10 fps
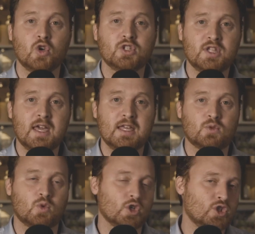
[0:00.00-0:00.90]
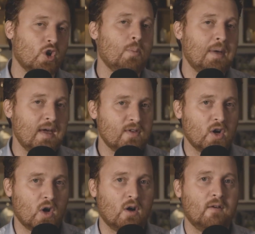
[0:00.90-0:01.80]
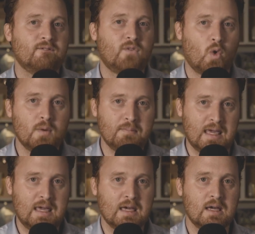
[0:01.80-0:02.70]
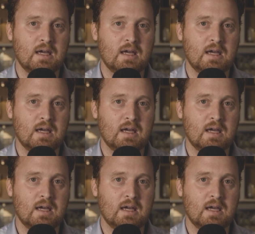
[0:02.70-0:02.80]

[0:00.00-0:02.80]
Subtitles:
things were so pivotal for me